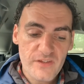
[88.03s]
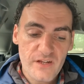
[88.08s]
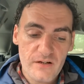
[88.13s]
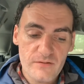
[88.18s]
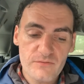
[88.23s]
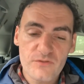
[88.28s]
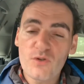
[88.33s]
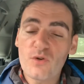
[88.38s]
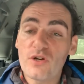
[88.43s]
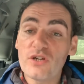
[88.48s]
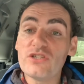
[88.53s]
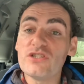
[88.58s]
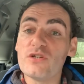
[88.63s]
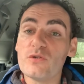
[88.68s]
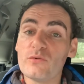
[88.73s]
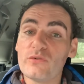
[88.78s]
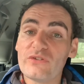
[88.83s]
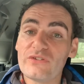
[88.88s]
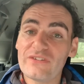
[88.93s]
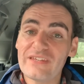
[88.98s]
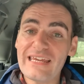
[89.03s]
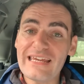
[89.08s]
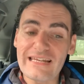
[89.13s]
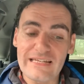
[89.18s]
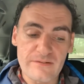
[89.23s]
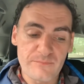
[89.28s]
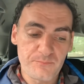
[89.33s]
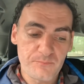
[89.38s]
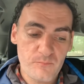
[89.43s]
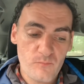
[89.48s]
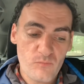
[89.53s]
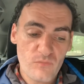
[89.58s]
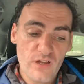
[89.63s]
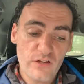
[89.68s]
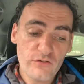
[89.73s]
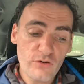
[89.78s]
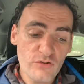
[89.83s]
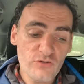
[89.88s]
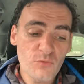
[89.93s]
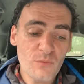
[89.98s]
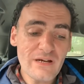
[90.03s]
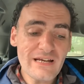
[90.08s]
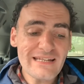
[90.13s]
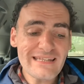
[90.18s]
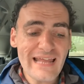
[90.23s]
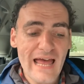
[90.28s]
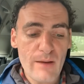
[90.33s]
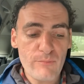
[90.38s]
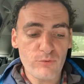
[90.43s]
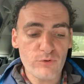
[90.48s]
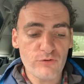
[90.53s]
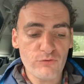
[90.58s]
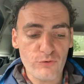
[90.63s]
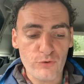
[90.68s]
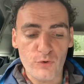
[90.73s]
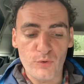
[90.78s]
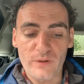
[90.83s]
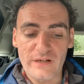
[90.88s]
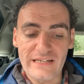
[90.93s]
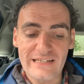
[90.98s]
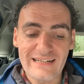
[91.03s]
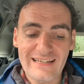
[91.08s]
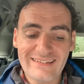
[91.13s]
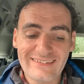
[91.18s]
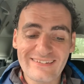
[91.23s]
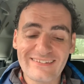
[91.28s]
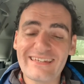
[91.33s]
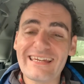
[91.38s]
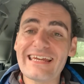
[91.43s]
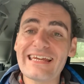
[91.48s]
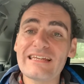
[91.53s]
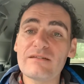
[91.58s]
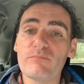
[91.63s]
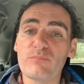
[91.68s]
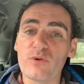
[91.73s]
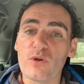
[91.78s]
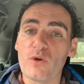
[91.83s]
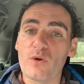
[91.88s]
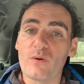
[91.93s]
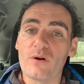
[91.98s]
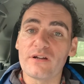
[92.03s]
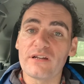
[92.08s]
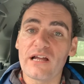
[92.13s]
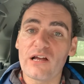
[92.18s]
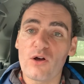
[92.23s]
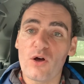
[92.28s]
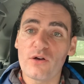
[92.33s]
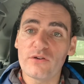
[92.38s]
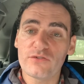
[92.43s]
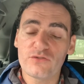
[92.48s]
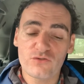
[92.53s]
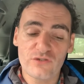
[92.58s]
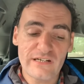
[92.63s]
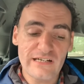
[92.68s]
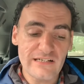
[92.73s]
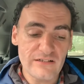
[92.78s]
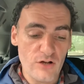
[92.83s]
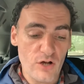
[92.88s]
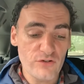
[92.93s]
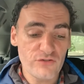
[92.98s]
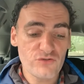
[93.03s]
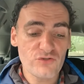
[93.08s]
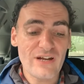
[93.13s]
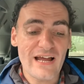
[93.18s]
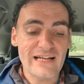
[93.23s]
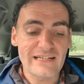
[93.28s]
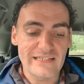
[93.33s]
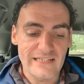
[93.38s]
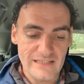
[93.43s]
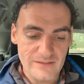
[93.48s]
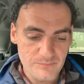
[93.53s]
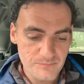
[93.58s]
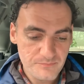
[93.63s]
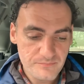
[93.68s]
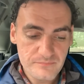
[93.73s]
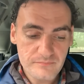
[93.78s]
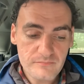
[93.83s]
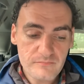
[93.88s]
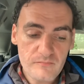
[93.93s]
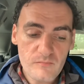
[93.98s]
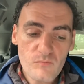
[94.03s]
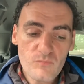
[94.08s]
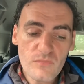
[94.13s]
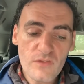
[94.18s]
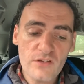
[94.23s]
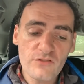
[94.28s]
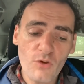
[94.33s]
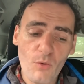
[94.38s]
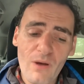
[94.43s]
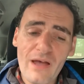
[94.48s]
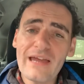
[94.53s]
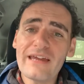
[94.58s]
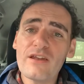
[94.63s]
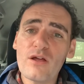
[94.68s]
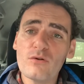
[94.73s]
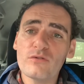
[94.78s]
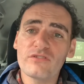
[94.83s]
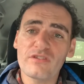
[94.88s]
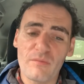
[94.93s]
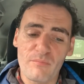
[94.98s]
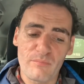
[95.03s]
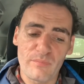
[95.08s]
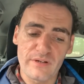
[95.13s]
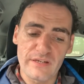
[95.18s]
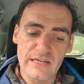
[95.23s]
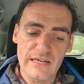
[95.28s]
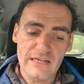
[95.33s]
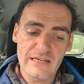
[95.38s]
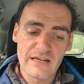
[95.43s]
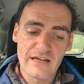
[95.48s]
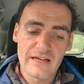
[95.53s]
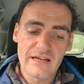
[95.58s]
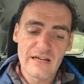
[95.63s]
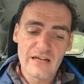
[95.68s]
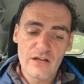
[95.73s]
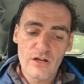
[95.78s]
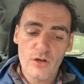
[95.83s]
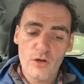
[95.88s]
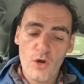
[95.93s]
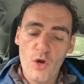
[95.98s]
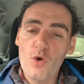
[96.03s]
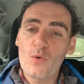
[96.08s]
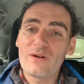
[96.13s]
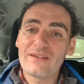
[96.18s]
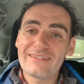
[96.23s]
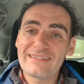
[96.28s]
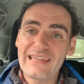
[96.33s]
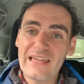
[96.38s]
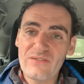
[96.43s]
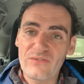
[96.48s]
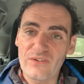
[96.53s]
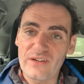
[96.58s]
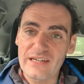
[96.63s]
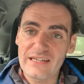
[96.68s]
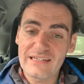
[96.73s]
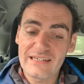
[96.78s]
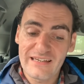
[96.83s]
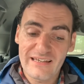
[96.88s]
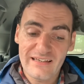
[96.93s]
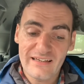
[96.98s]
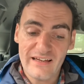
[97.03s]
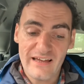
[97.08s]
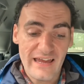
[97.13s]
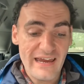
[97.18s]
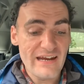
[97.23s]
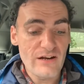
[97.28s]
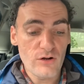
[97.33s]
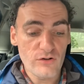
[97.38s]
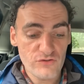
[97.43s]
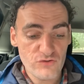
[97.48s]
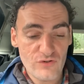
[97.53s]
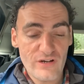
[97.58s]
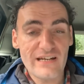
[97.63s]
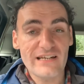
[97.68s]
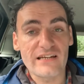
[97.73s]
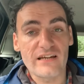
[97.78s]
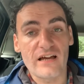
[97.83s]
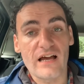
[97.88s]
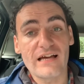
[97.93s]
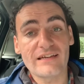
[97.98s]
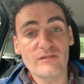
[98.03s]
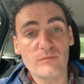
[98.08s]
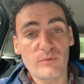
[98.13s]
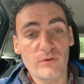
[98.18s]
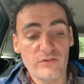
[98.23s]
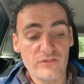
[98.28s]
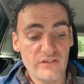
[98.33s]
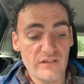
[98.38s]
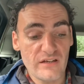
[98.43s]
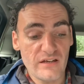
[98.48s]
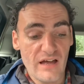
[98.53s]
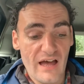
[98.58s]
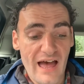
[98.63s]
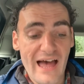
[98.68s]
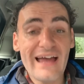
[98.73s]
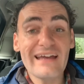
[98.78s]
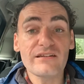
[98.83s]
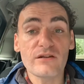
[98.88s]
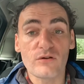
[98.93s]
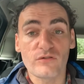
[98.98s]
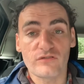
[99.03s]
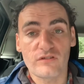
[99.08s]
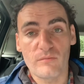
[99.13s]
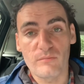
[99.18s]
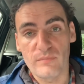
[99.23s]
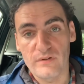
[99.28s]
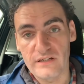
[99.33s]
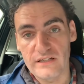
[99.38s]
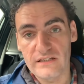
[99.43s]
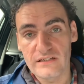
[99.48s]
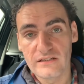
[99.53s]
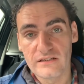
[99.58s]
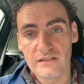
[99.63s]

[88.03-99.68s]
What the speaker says: you can use sy'n. So dwi'n nabod rhywun sy'n byw in Australia. So I know somebody who is living in Australia, as opposed to I know somebody,